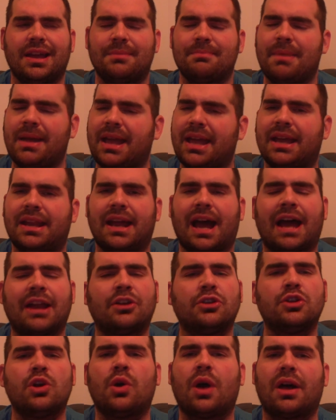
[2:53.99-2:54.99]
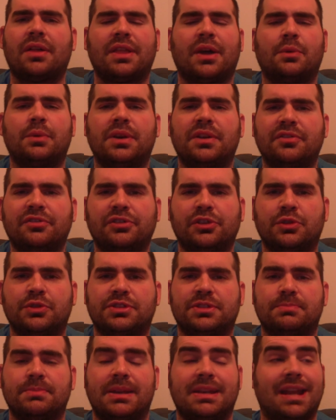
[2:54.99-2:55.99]
man, I don't know how that would
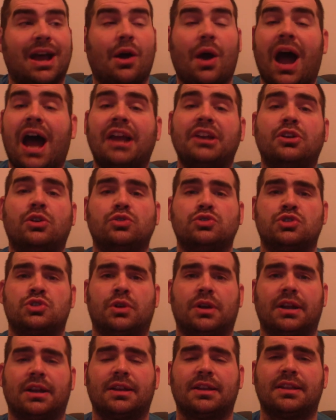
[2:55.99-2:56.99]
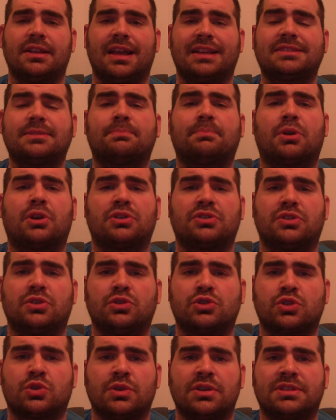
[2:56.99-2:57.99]
influence me. Now, I don't drink. That's a
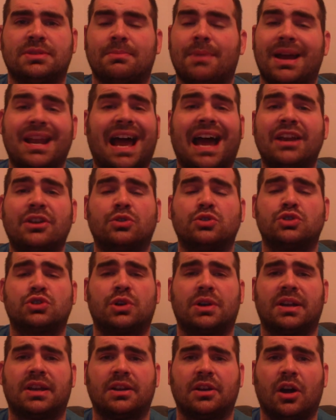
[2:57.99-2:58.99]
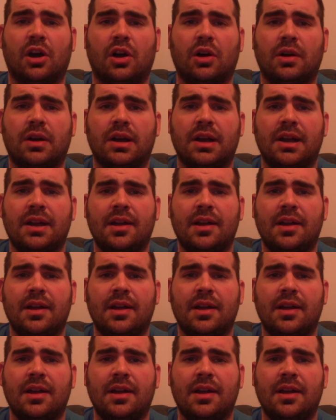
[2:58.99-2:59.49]
personal choice of mine. I don't drink at all.